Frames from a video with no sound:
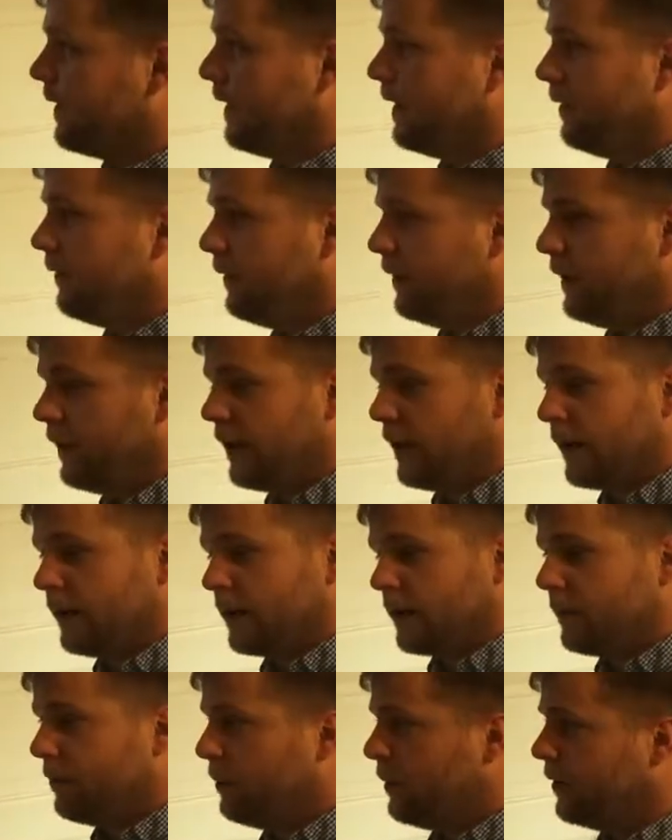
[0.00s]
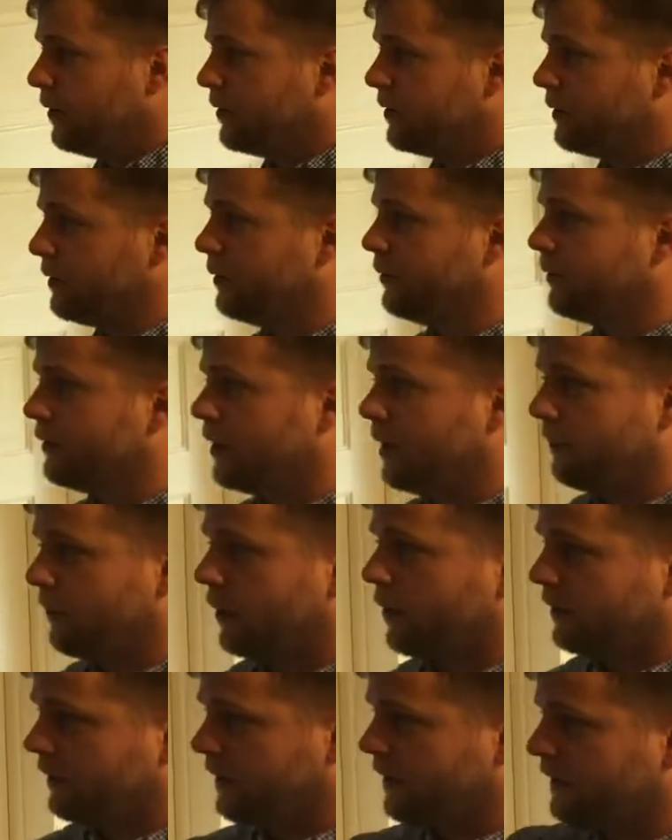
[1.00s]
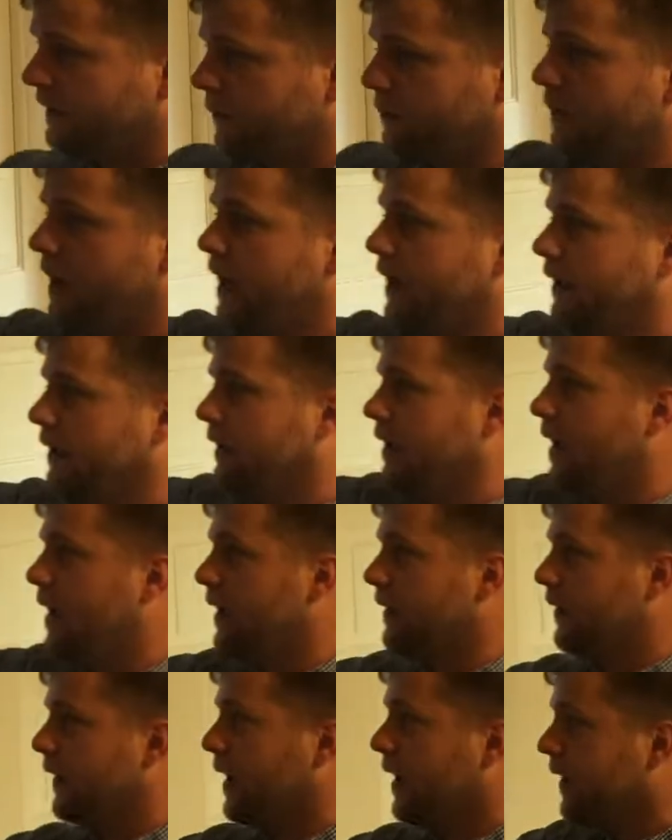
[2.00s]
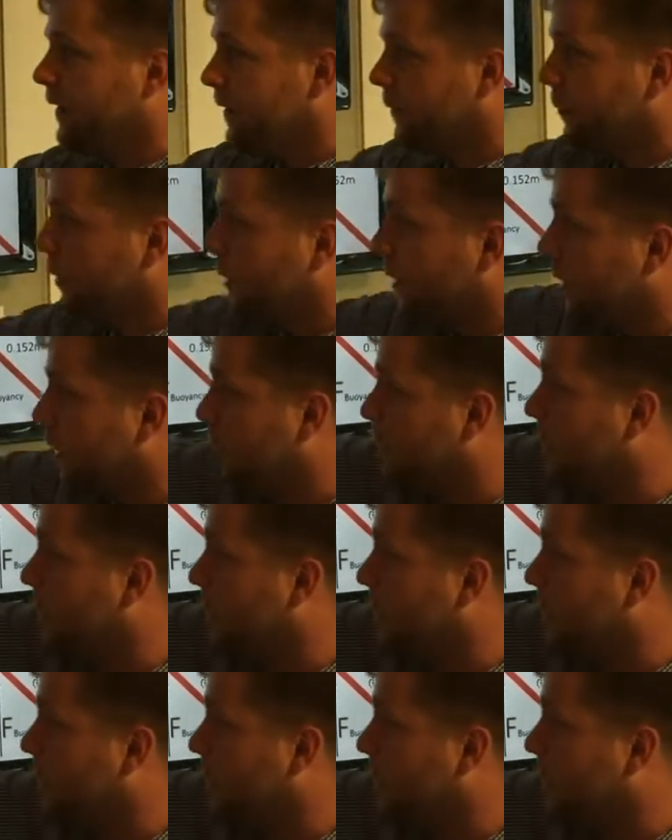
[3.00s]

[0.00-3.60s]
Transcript: the TV, I got the computer shooting up our Densomatic 9000 with our